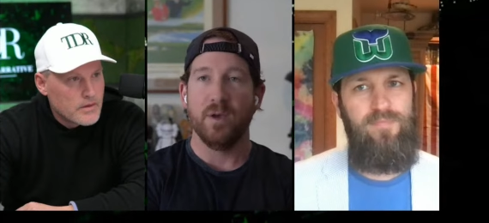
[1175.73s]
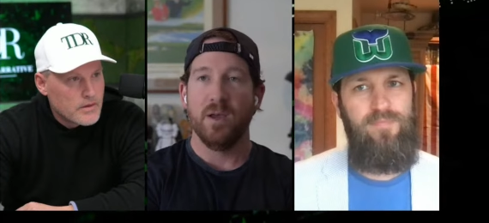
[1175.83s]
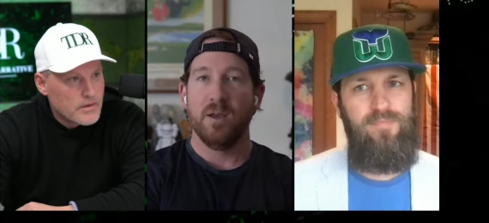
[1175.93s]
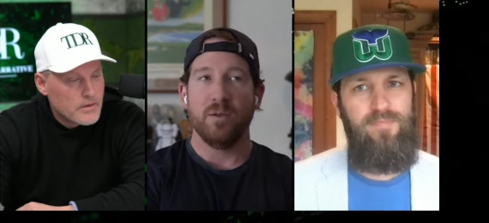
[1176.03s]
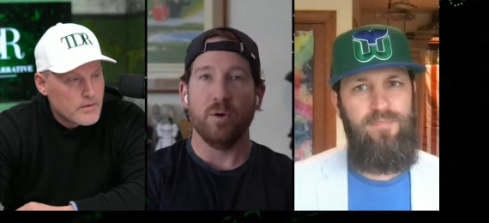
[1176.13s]

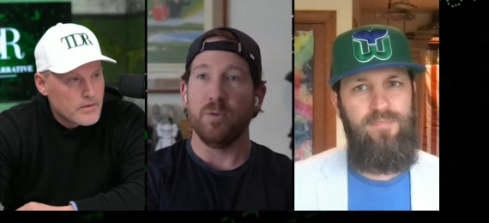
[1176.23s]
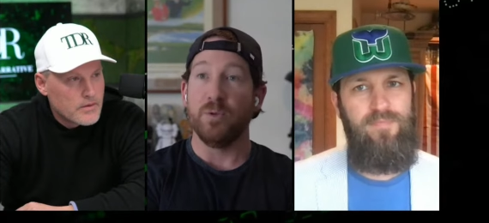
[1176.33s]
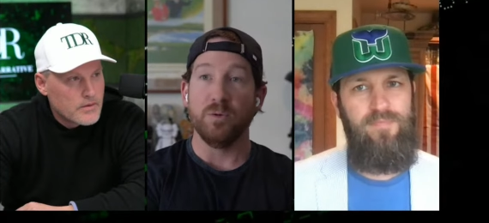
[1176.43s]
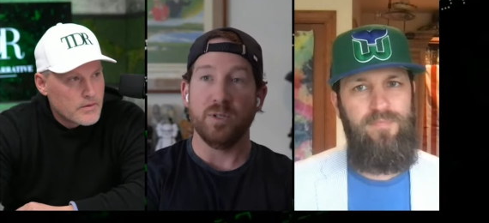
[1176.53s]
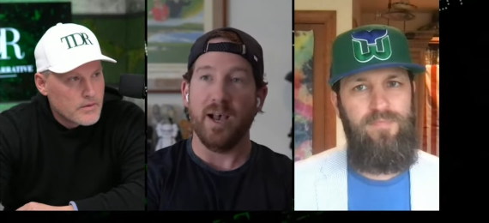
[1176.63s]
Speaker 1: your
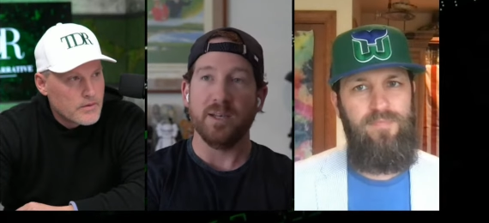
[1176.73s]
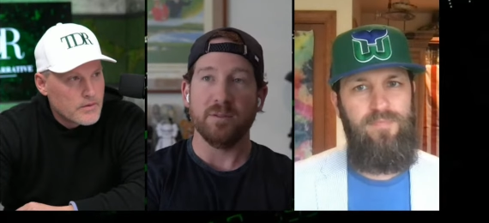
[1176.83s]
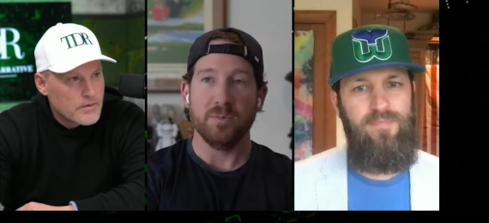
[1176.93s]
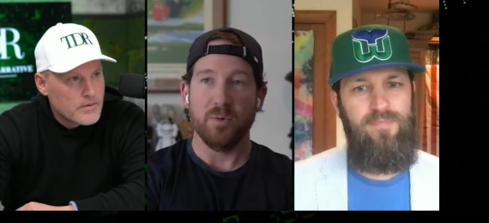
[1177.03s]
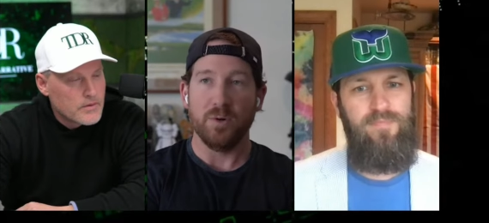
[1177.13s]
enthusiasm
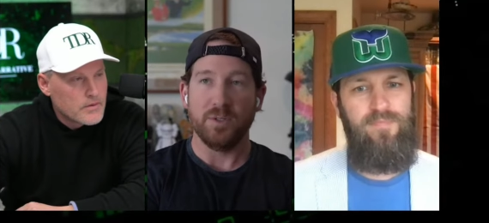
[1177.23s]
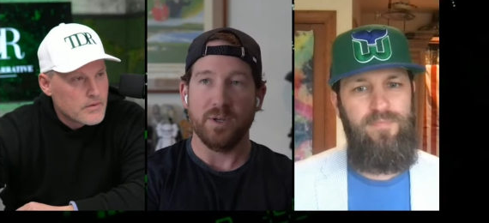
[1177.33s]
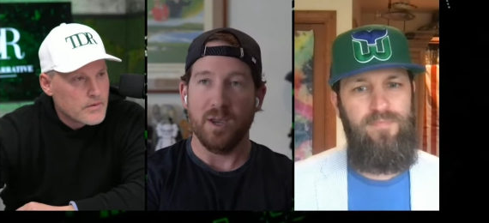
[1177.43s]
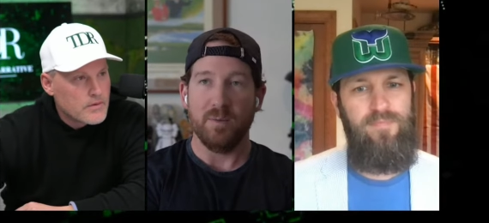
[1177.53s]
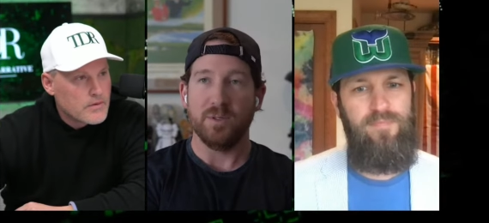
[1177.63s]
towards the
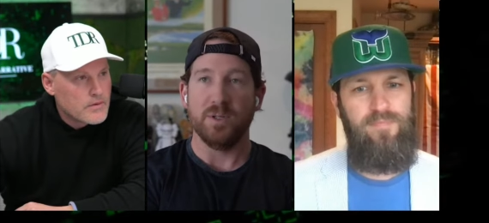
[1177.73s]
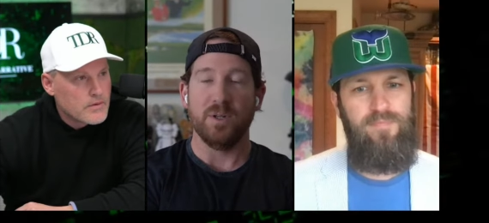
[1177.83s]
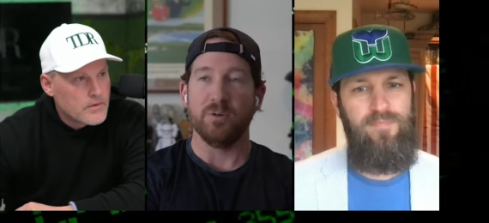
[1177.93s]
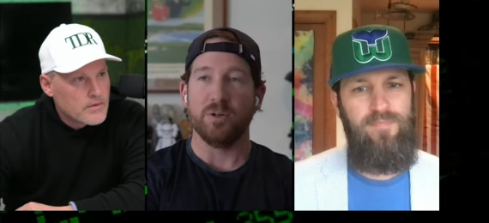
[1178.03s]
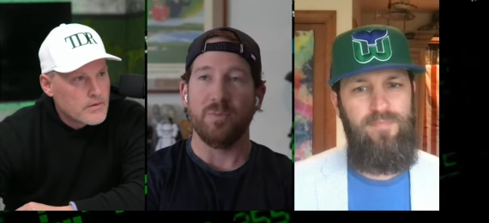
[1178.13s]
cannabis
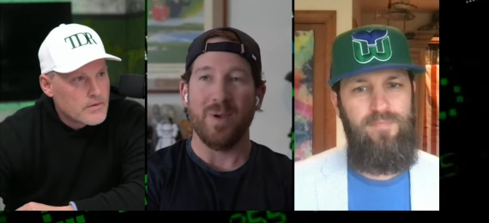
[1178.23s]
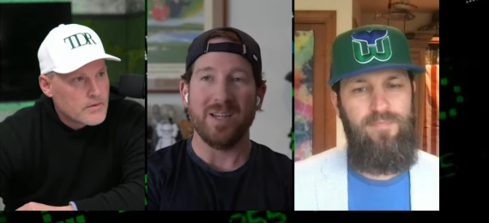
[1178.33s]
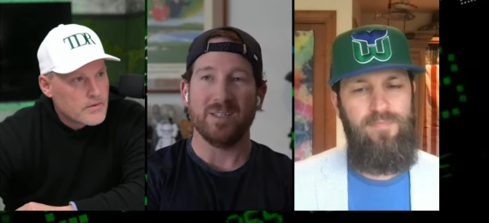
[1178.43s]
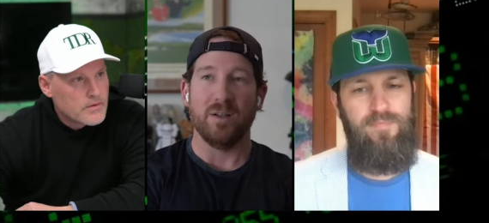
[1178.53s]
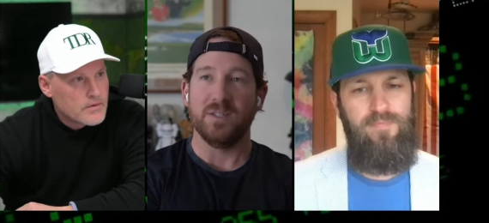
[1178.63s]
industry
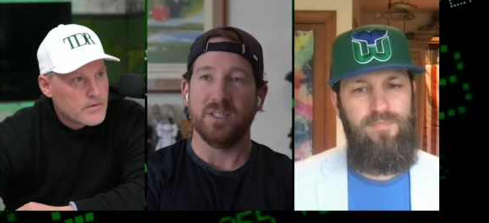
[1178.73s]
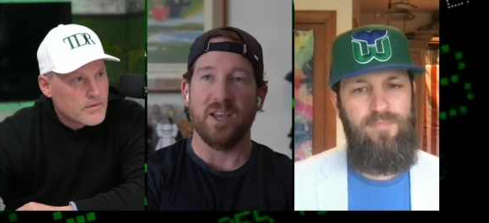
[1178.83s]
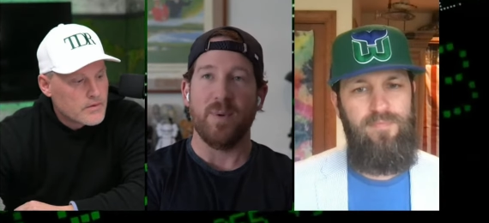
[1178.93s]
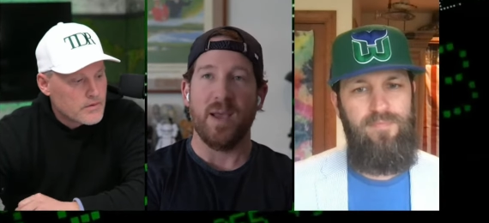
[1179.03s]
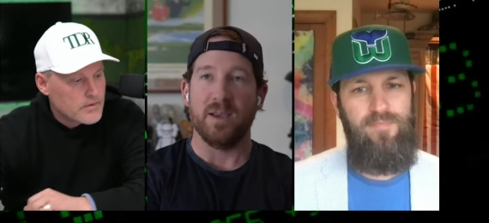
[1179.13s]
based on the safe
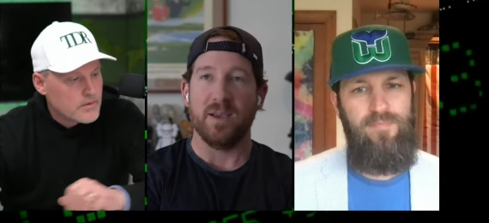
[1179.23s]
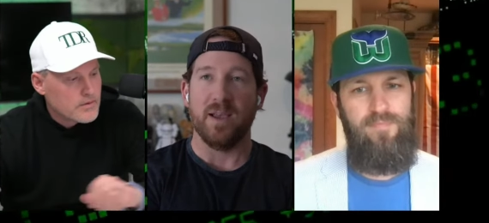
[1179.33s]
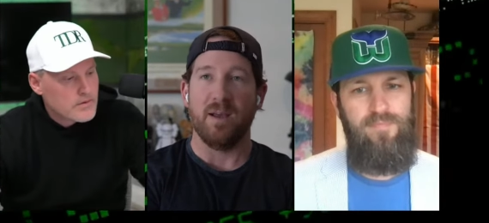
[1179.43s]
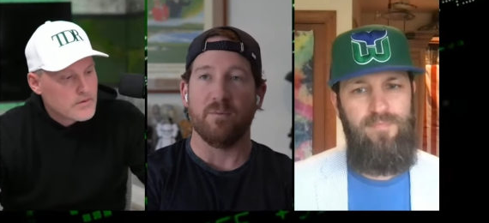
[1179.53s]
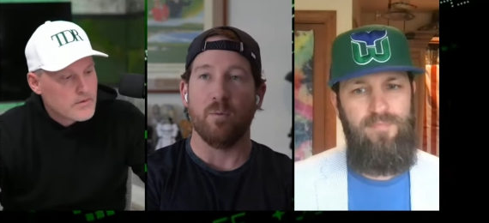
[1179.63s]
banking
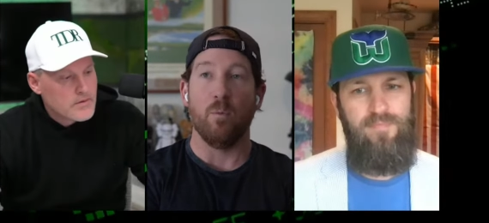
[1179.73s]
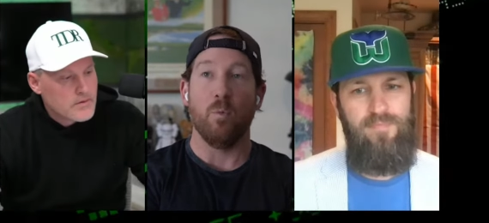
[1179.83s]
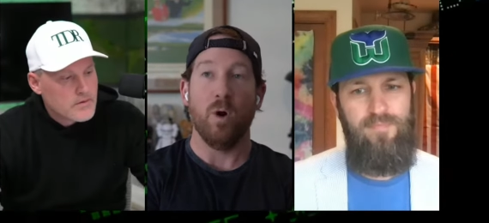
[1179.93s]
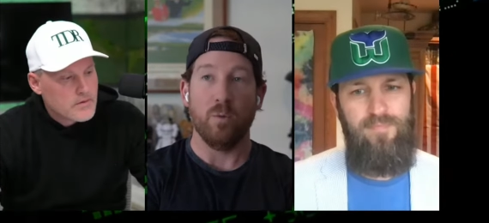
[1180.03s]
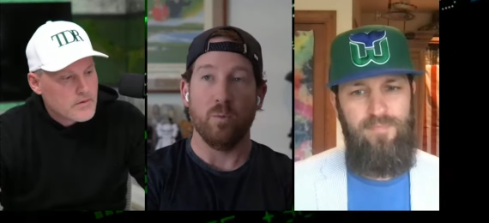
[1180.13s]
act from
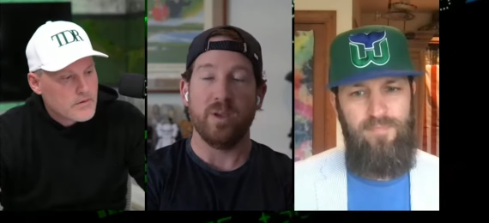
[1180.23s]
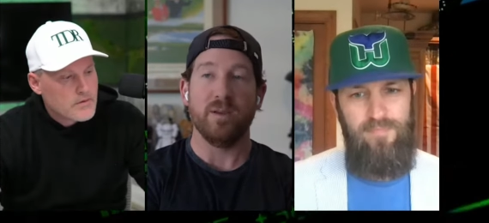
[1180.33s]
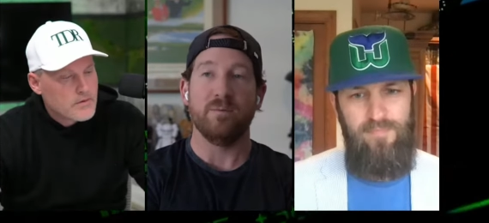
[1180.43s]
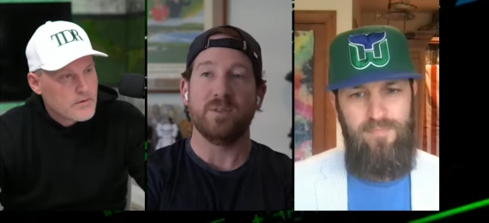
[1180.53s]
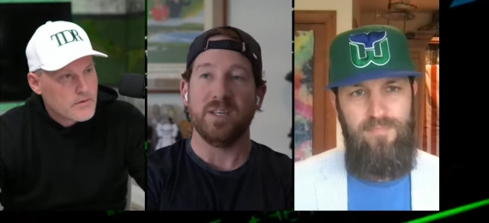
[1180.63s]
what we
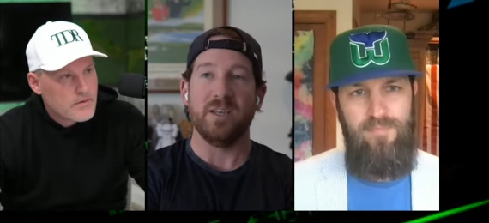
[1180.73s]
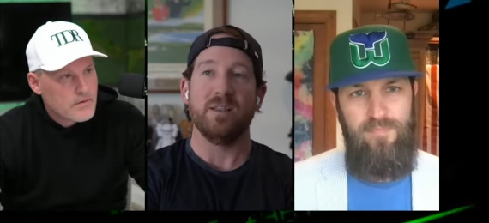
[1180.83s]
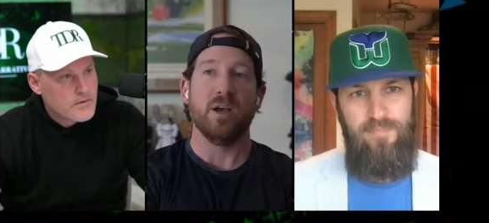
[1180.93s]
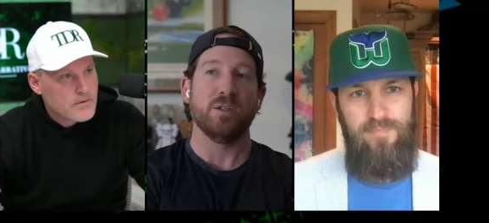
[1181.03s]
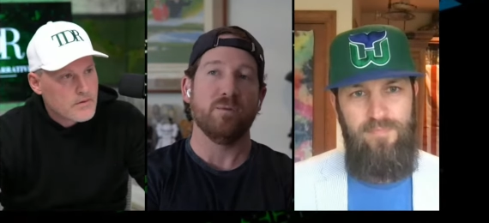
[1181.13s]
have seen
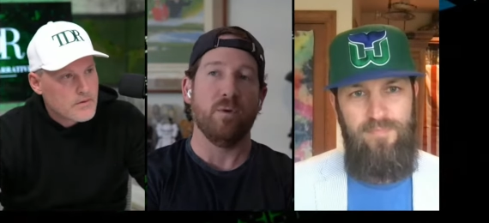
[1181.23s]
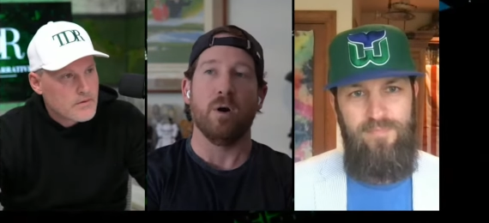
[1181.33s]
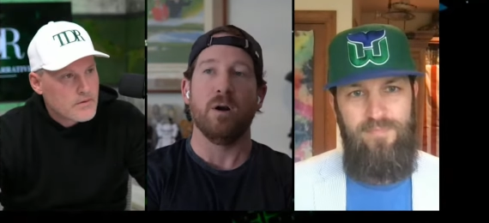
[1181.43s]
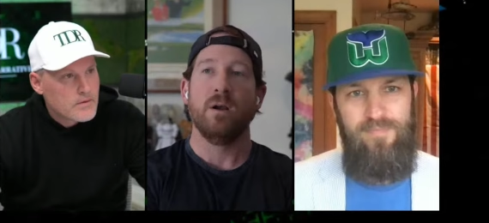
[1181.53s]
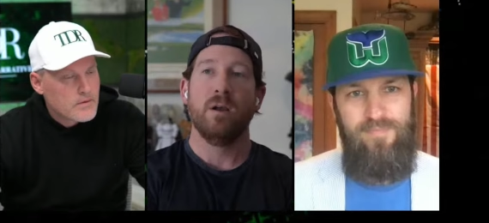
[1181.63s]
thus
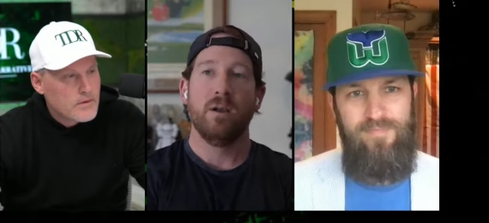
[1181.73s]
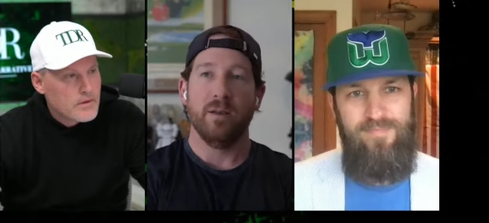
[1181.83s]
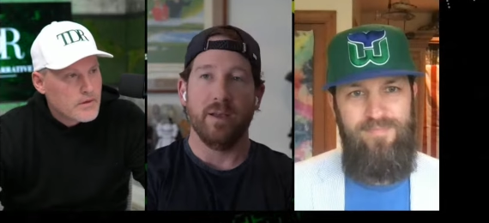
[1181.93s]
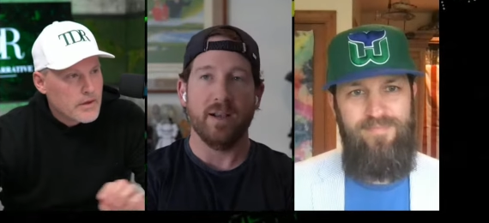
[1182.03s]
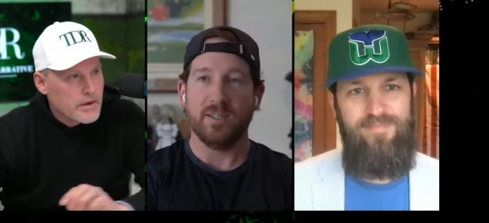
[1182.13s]
far.
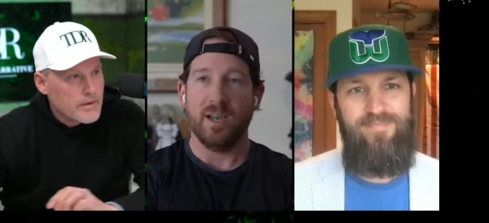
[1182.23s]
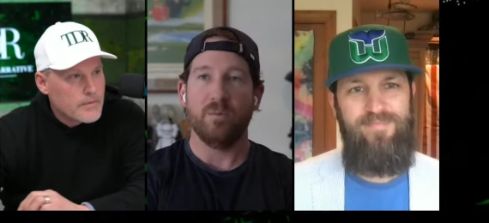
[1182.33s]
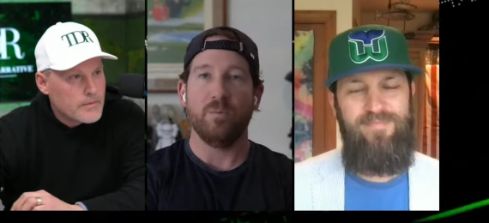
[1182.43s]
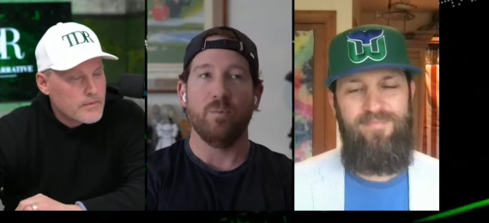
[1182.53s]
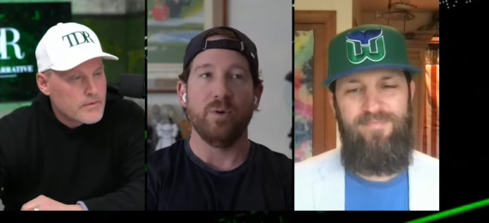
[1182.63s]
Like I yeah. said,
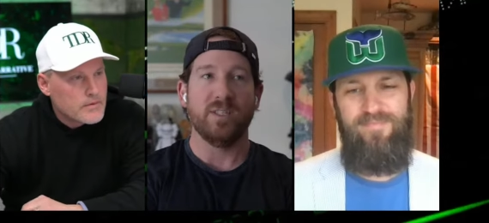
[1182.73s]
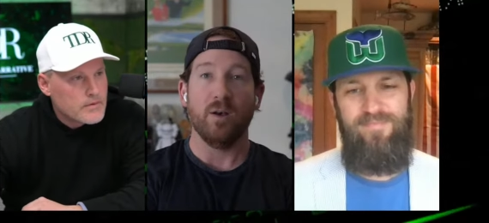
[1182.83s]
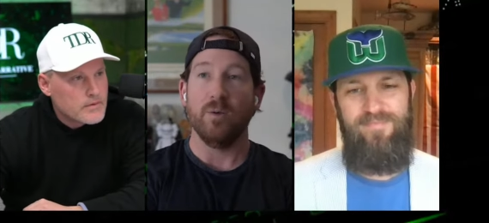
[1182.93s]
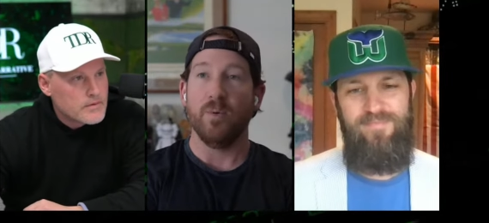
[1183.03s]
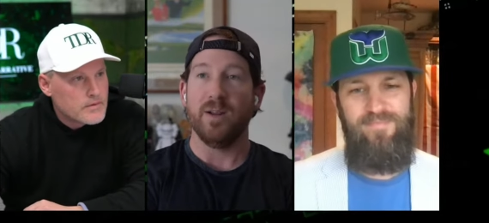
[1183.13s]
we
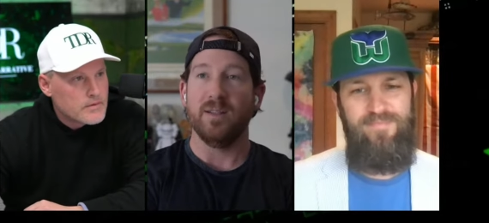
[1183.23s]
celebrated the